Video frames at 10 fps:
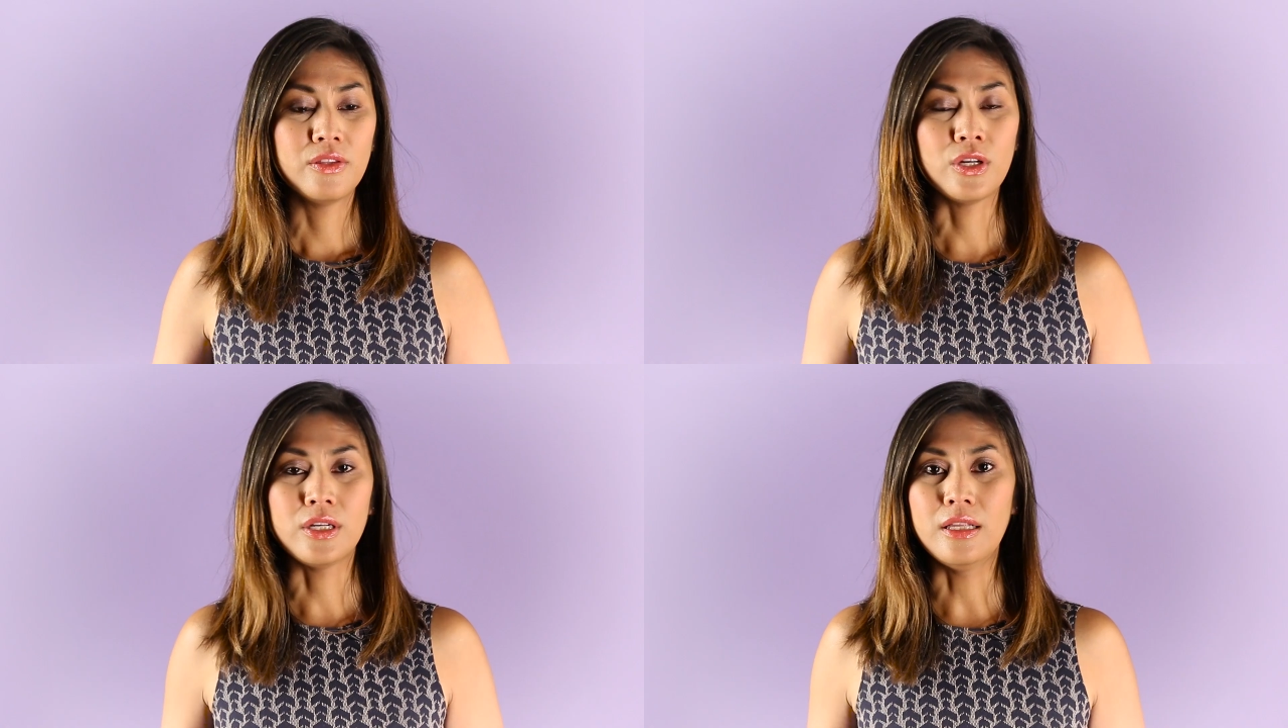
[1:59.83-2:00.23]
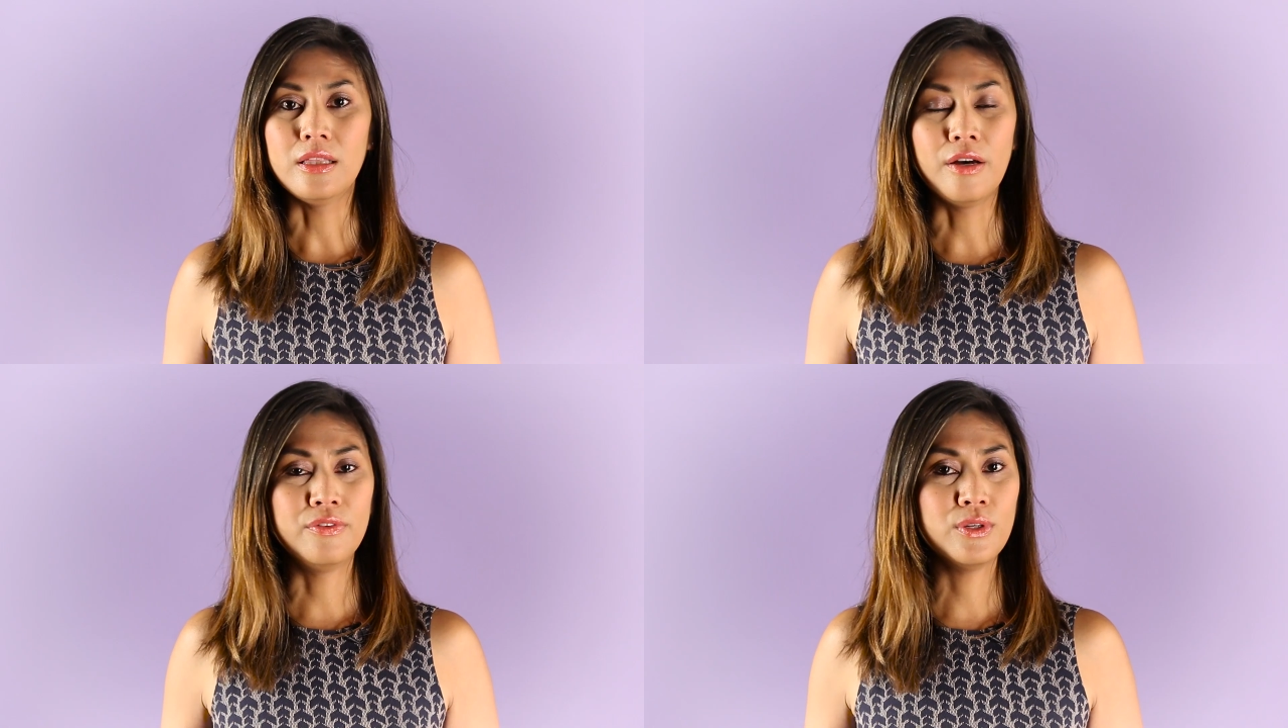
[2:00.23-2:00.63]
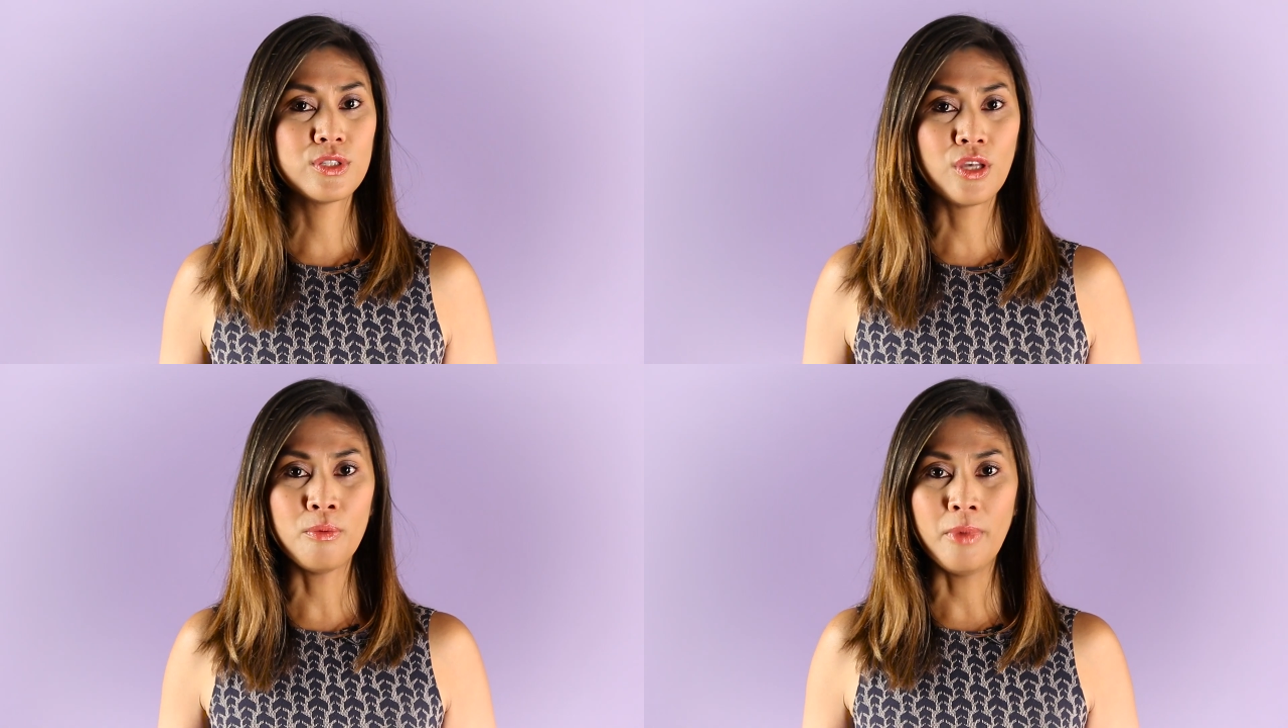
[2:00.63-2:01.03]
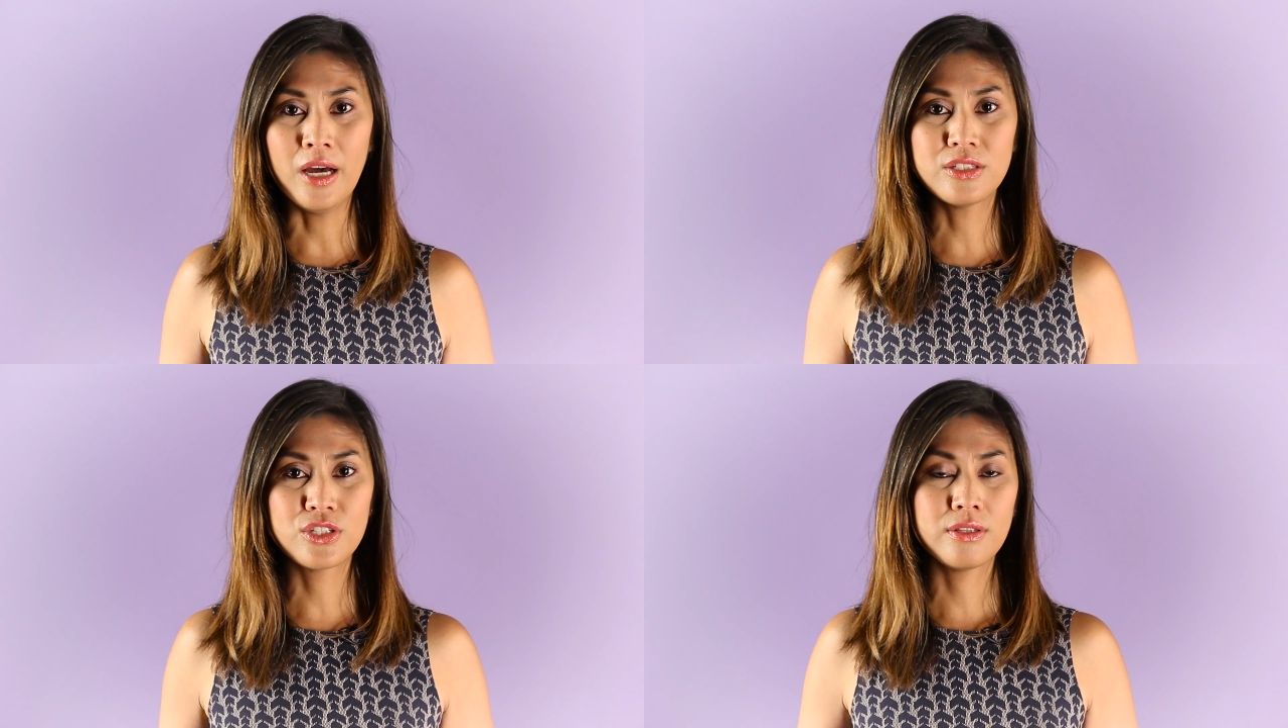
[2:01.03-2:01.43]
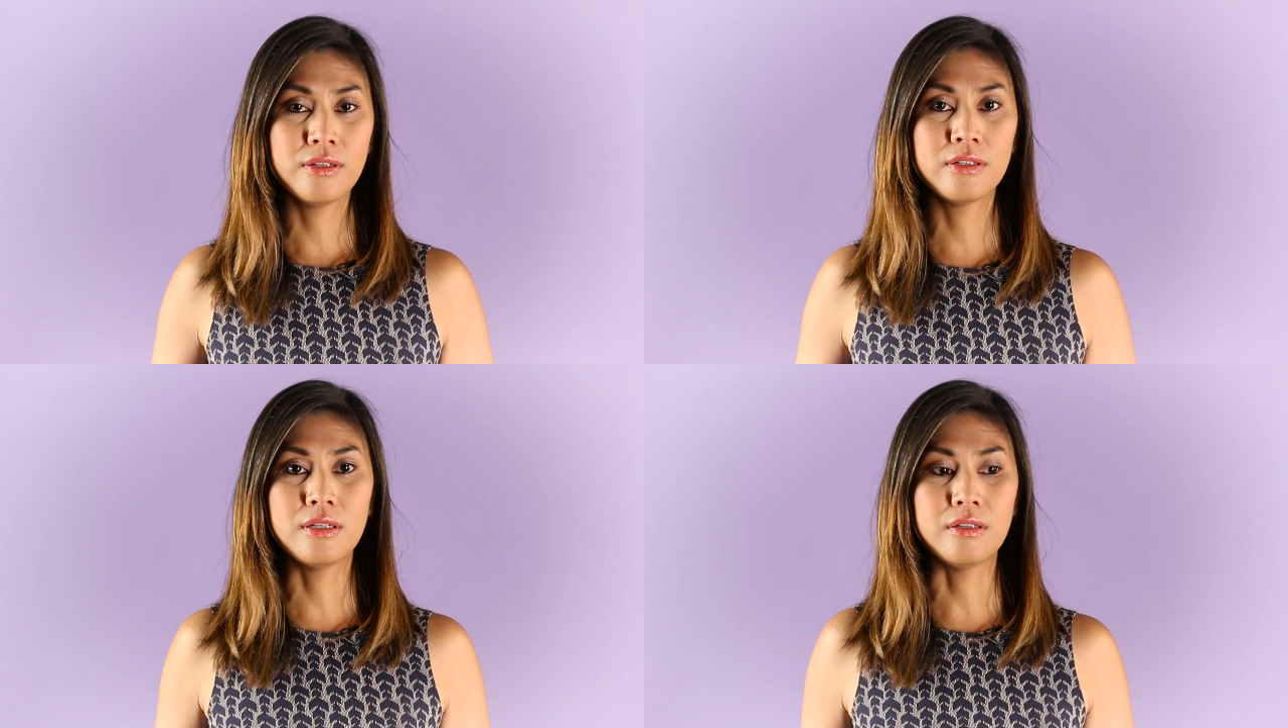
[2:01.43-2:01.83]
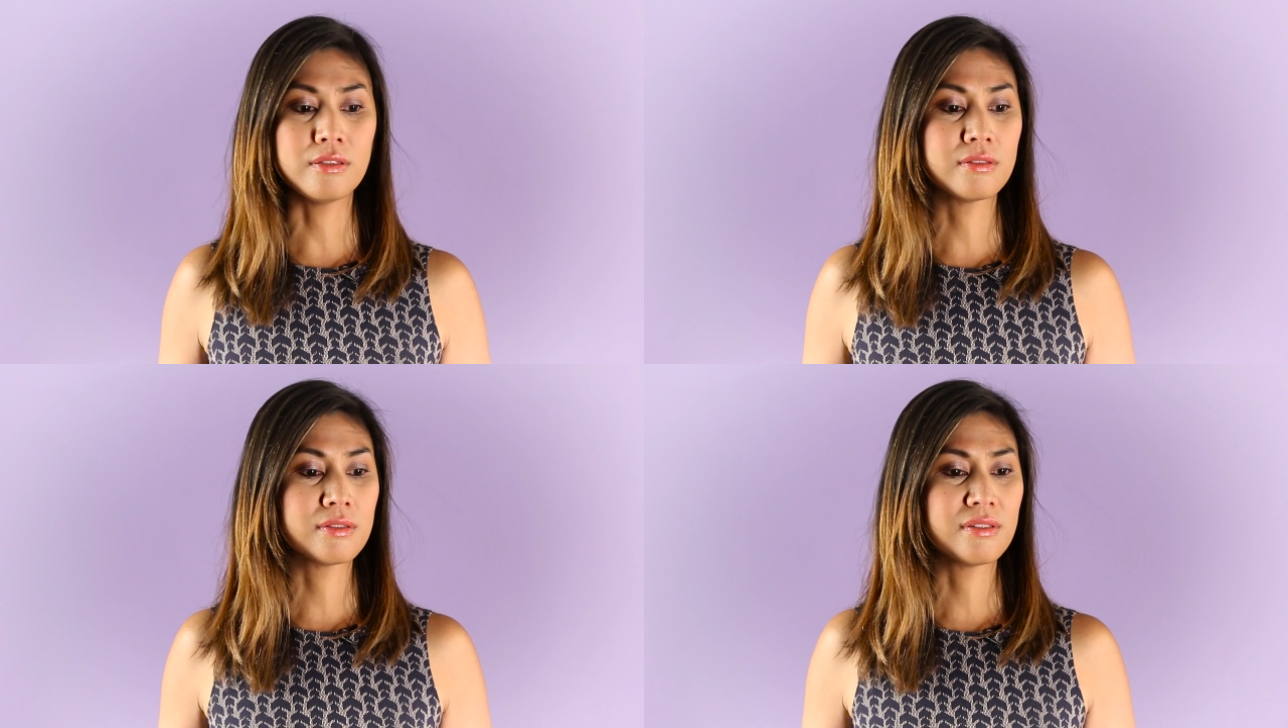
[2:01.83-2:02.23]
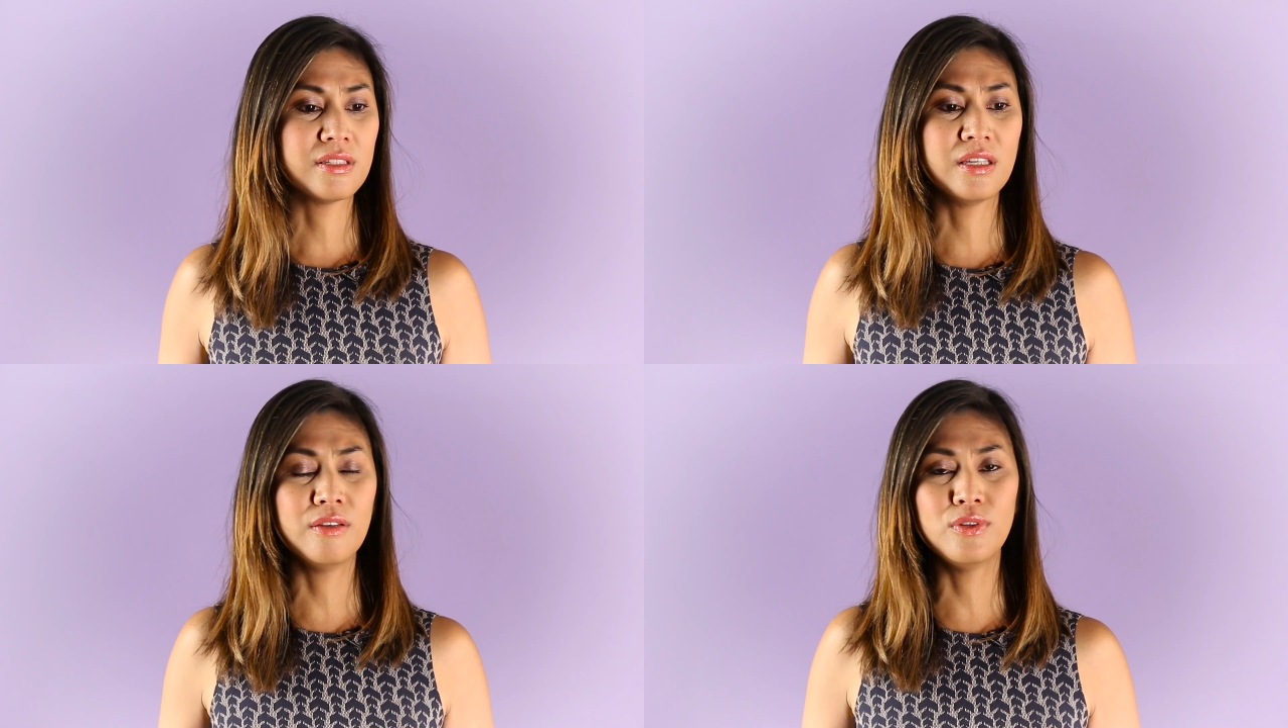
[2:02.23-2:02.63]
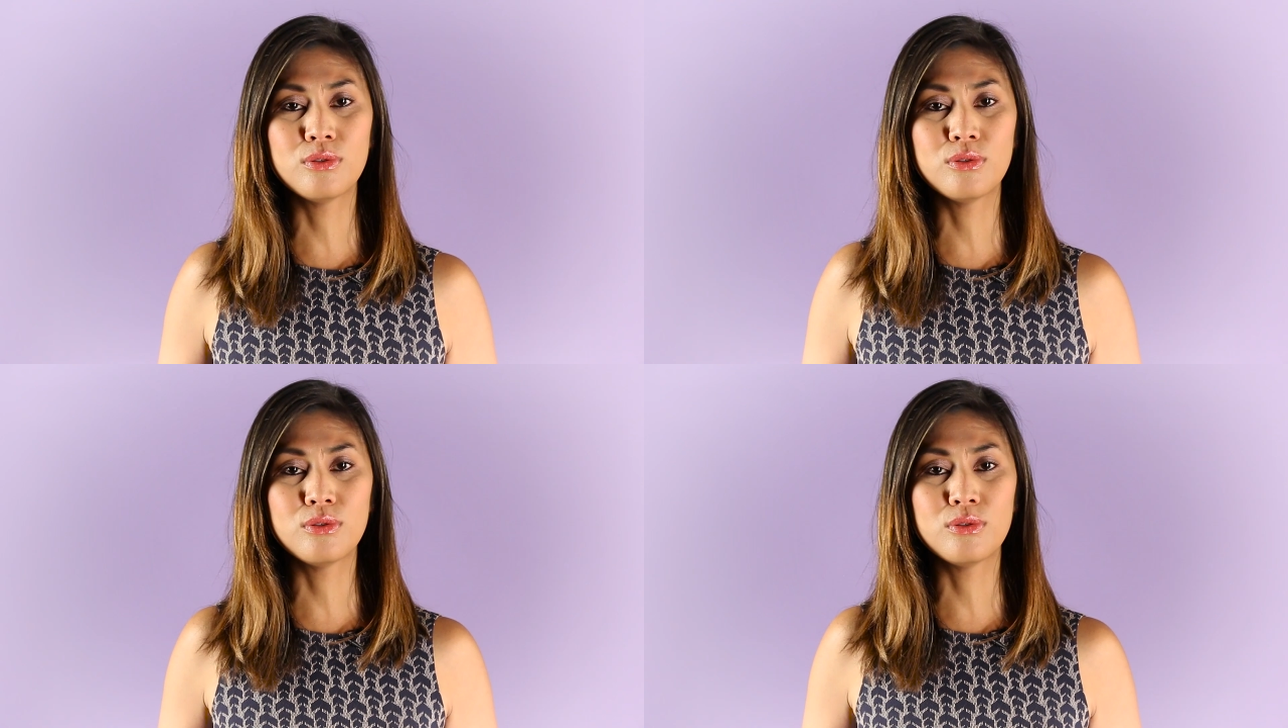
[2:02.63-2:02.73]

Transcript: They're gonna love you so much. They're gonna give